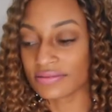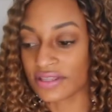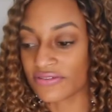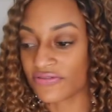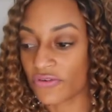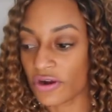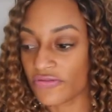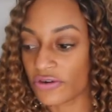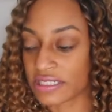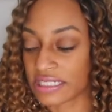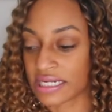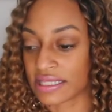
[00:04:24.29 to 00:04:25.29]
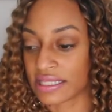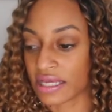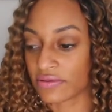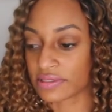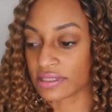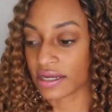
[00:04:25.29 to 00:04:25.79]
The 414 I
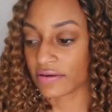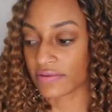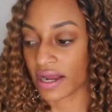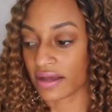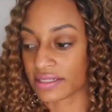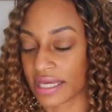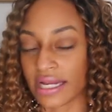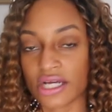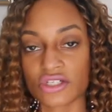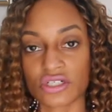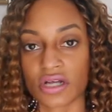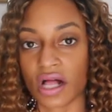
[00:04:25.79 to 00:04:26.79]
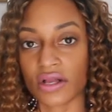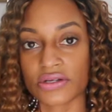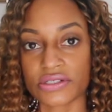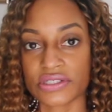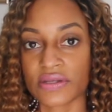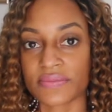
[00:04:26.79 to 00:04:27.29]
think was like around
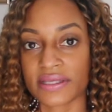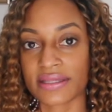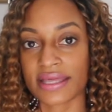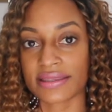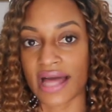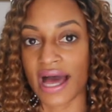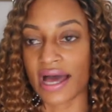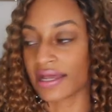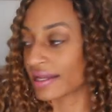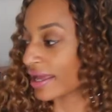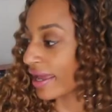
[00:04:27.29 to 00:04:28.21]
$800 or something like that,